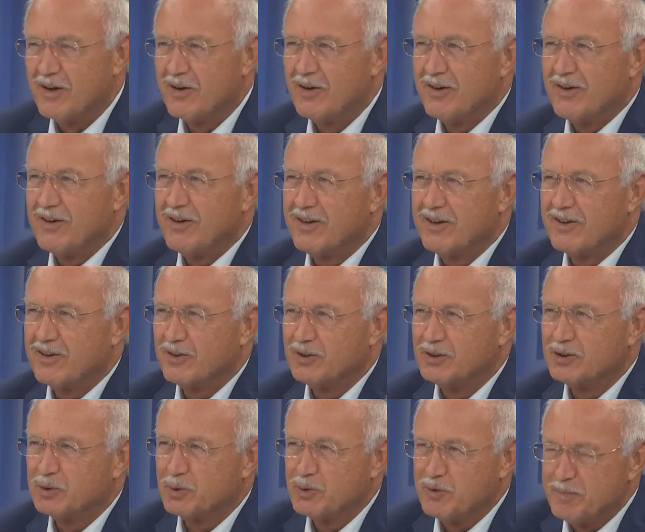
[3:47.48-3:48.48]
Yes.
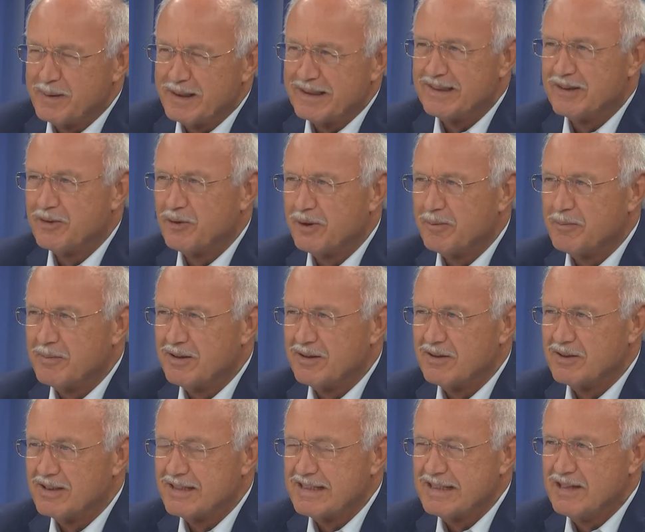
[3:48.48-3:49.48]

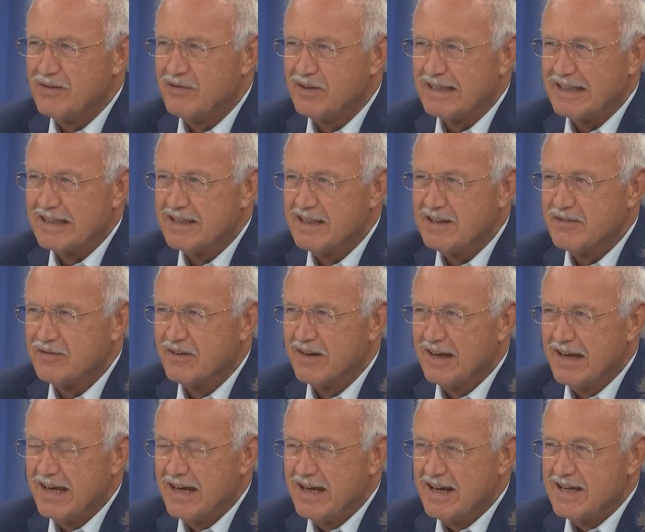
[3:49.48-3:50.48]
There's one example
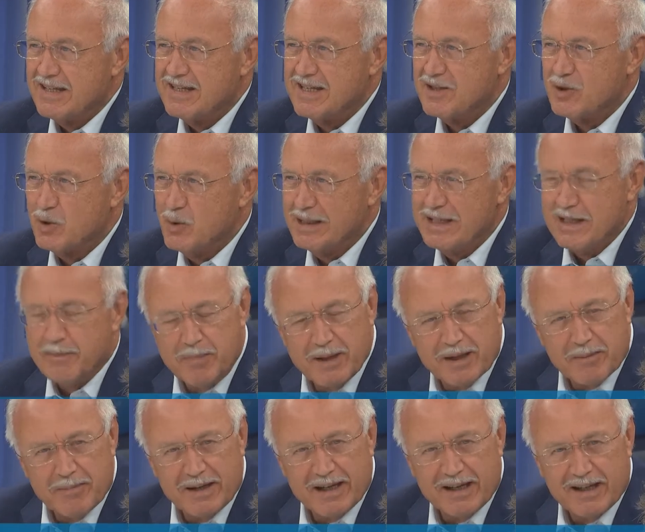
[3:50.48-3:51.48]
that I find very
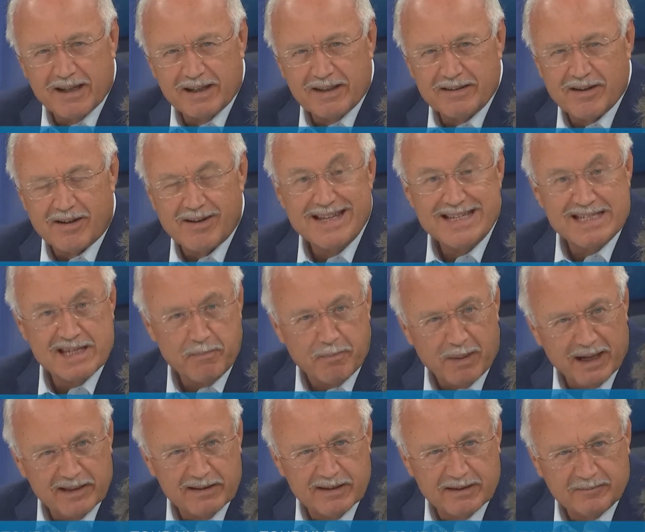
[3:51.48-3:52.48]
significant,
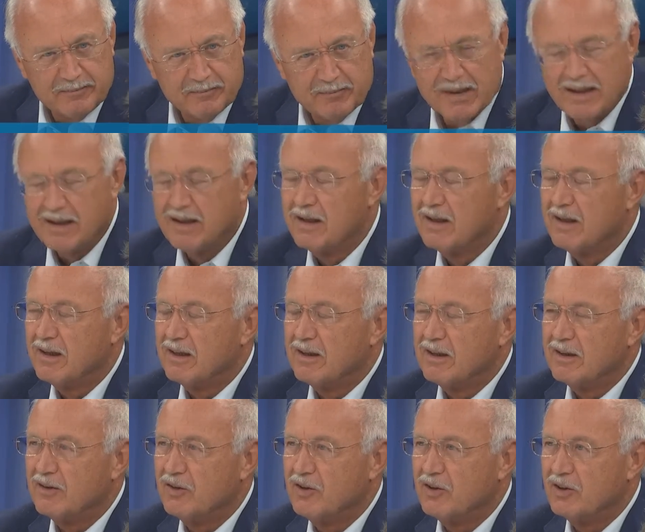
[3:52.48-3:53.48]
which
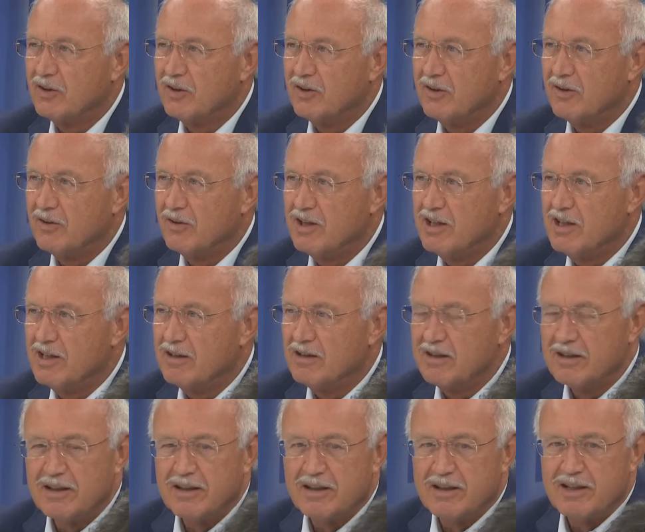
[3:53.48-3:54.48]
in the
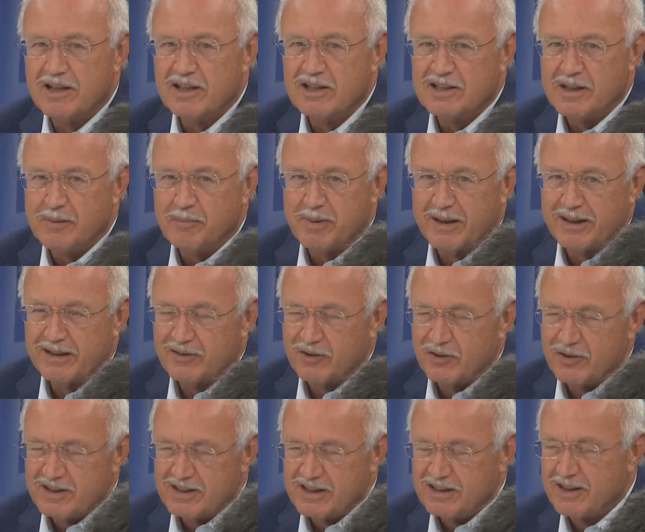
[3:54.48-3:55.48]
retirement homes in
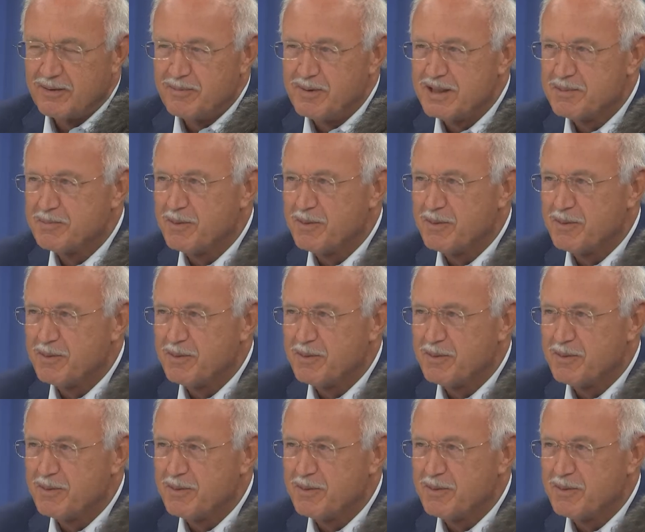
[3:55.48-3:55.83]
France,